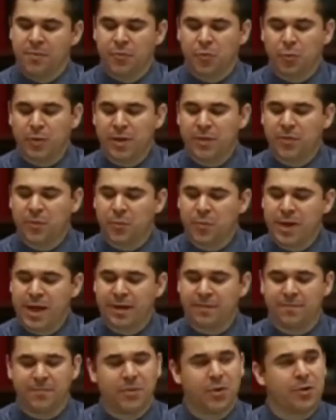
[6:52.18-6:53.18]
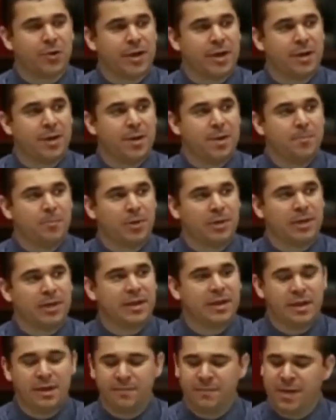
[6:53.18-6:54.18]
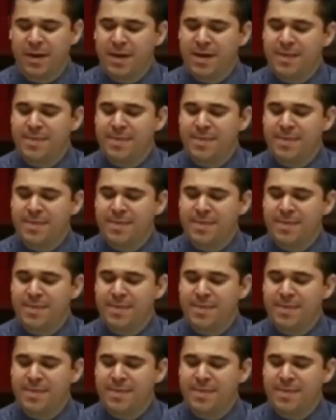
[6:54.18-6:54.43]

23 out of 30 believe